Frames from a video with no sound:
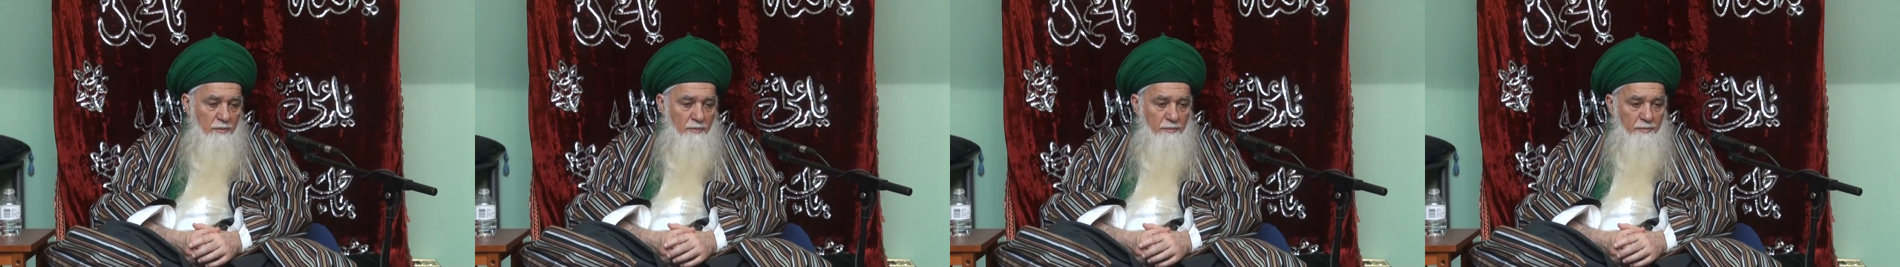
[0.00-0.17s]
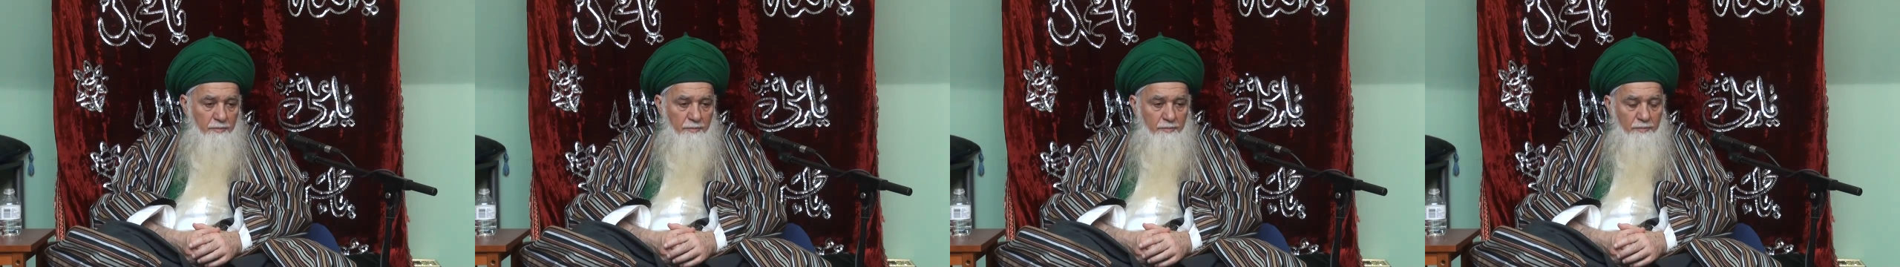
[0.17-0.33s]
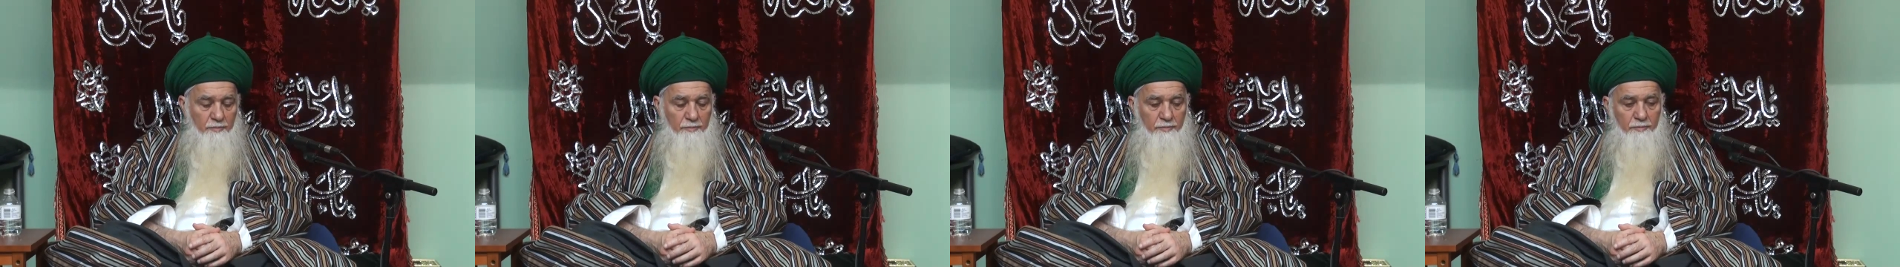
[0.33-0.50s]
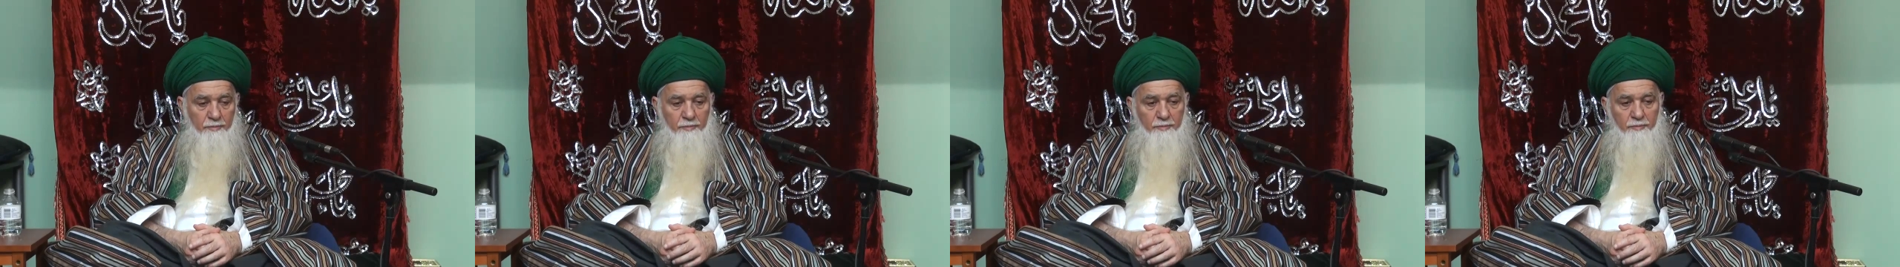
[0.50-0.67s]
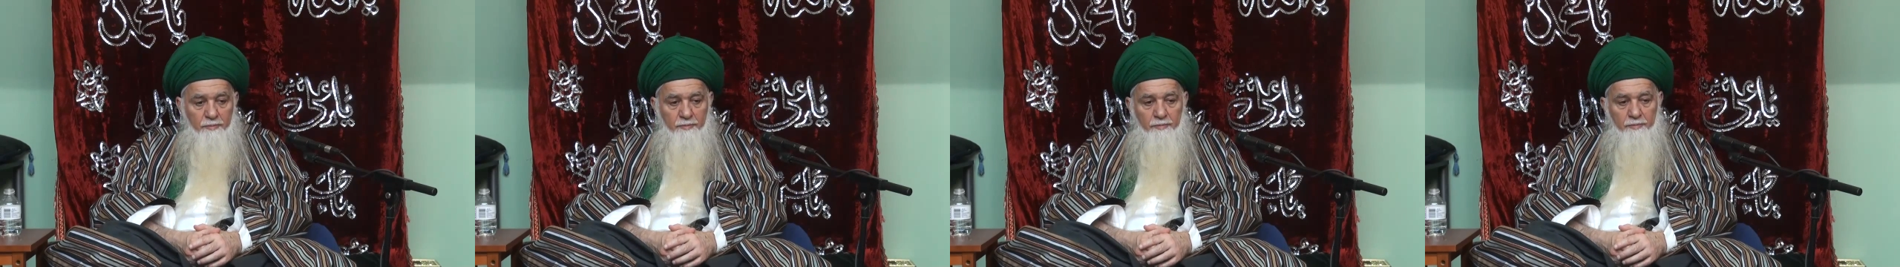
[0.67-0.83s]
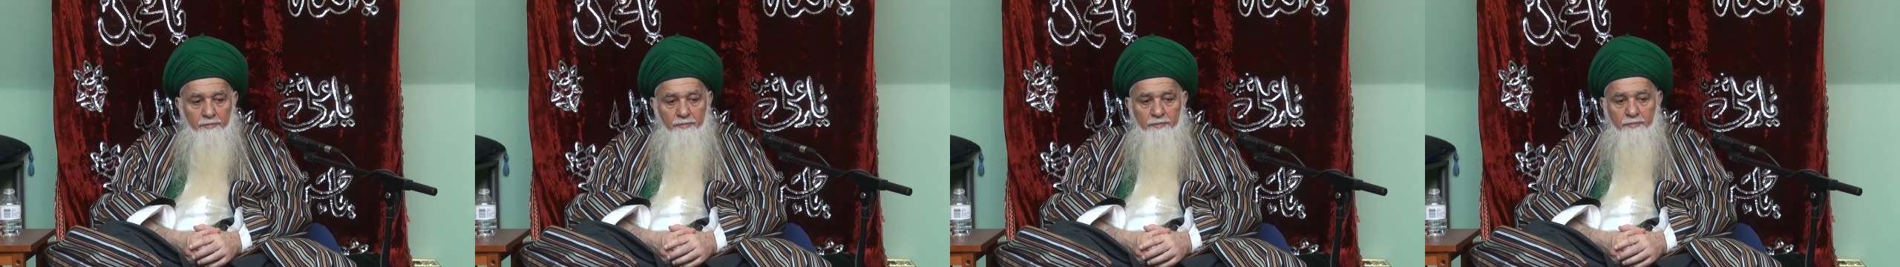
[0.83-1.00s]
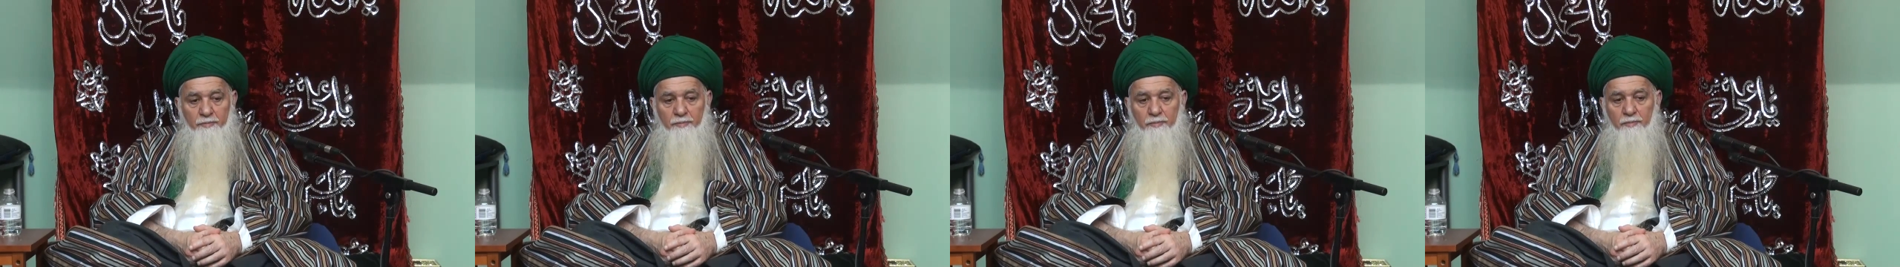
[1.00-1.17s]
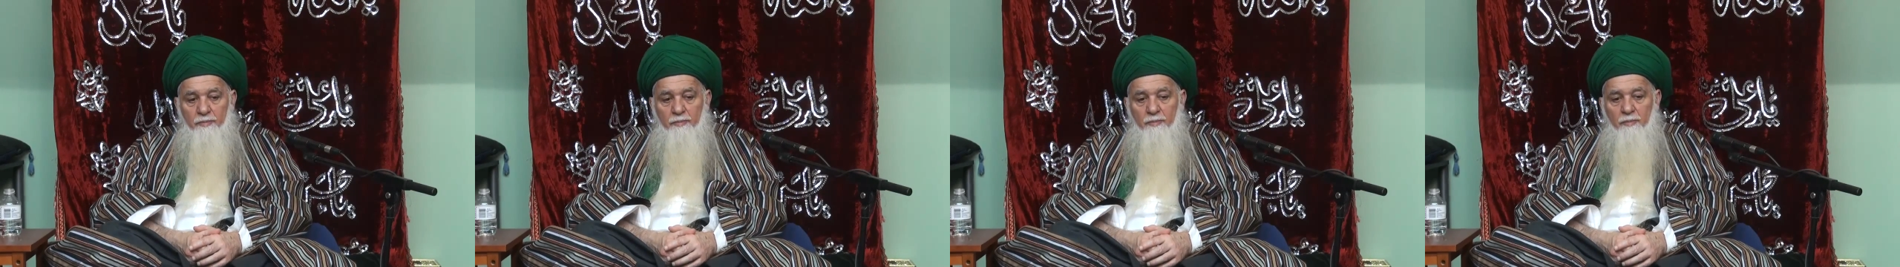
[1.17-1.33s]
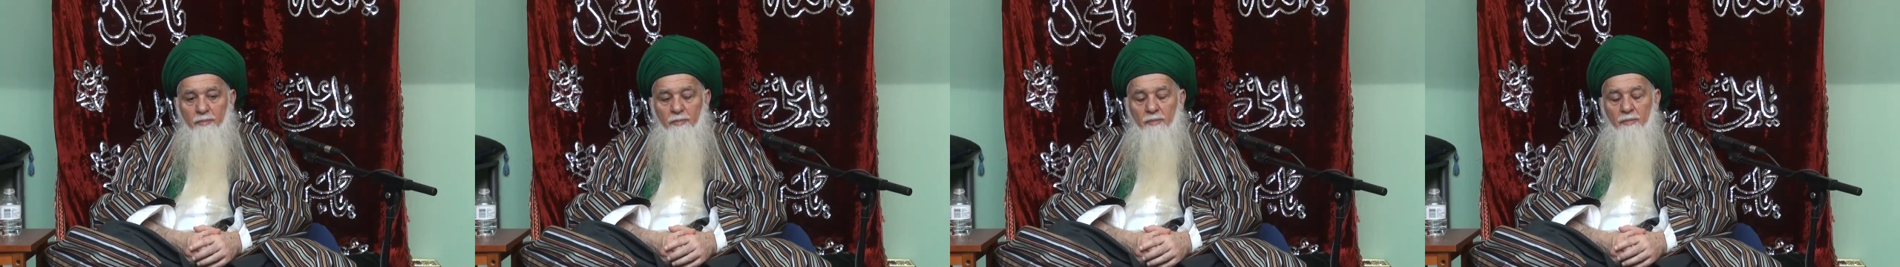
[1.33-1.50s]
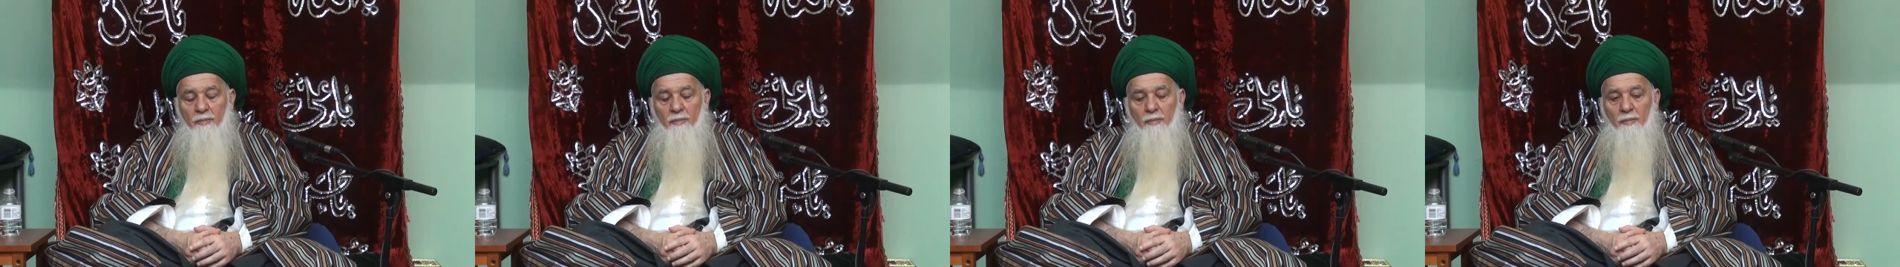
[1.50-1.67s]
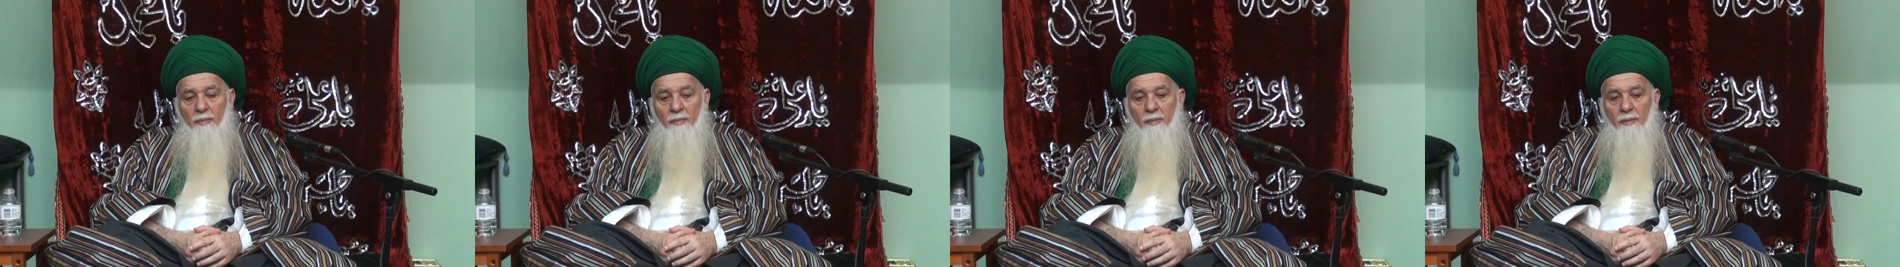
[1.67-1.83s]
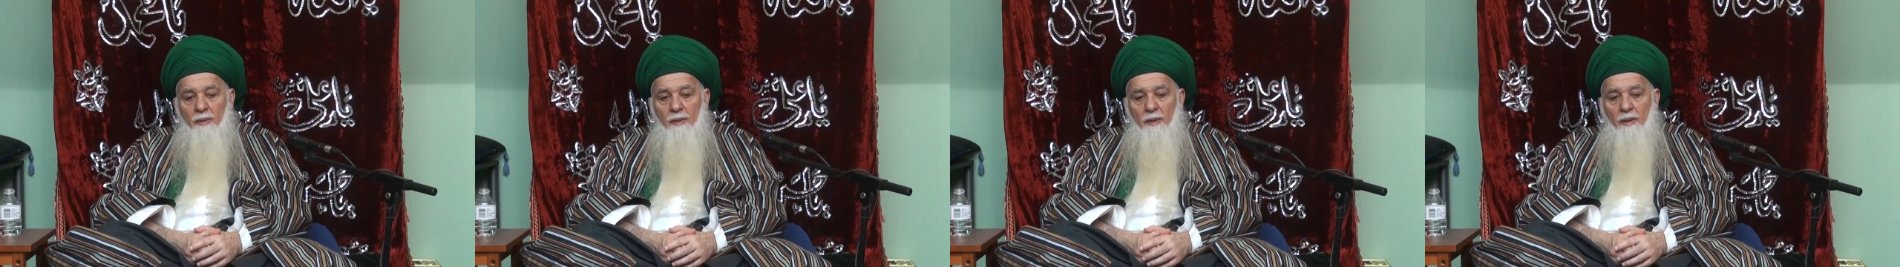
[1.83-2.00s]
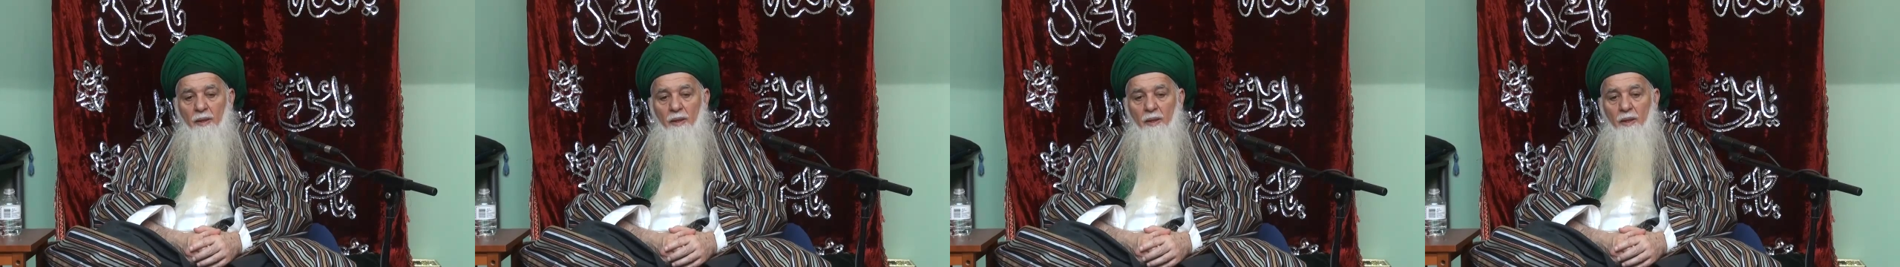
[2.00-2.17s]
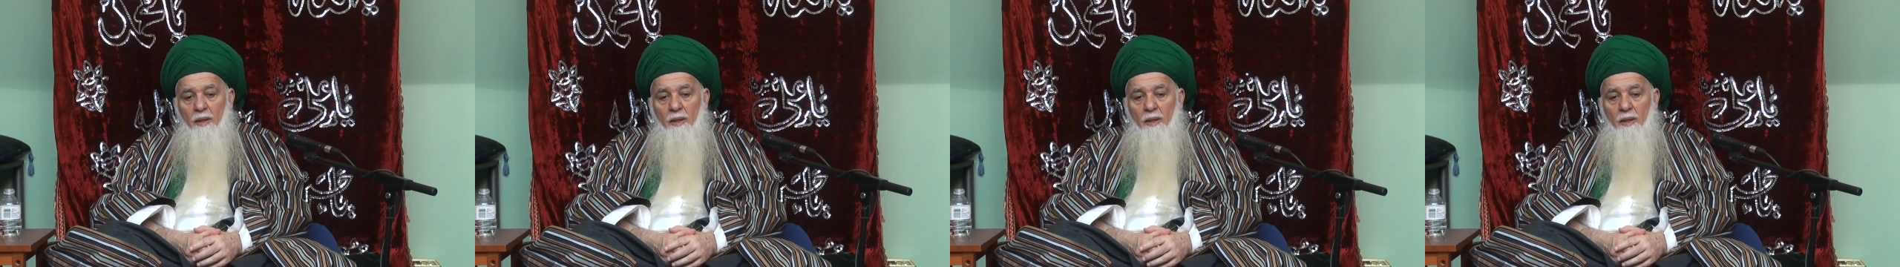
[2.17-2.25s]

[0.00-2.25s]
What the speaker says: Nobody speaks.